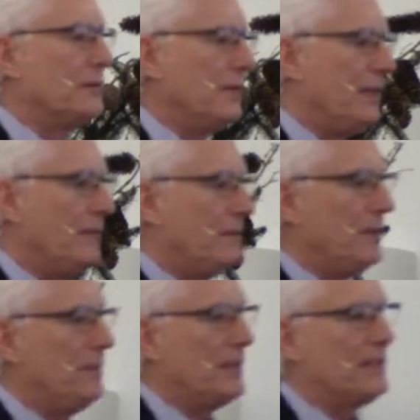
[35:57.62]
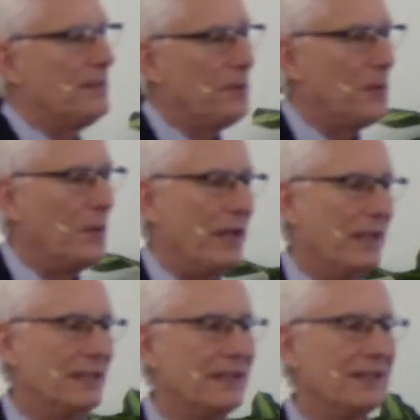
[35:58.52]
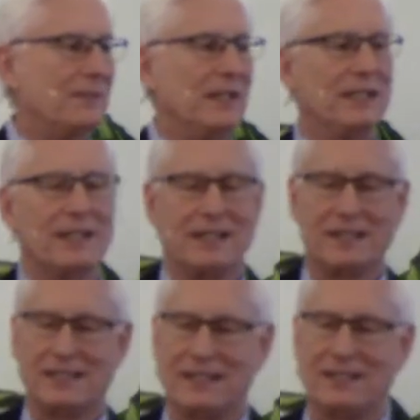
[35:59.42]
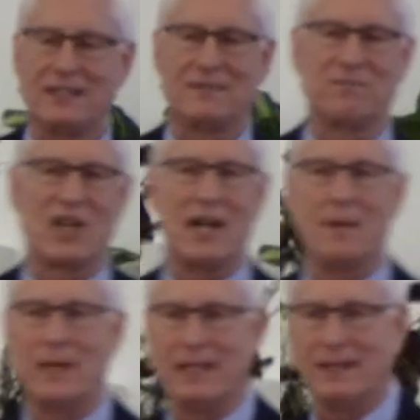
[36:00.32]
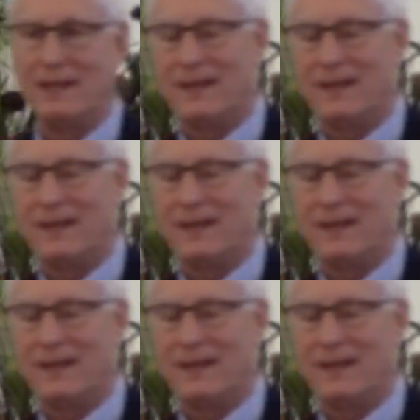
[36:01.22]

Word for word: we, we miss the point because it's common.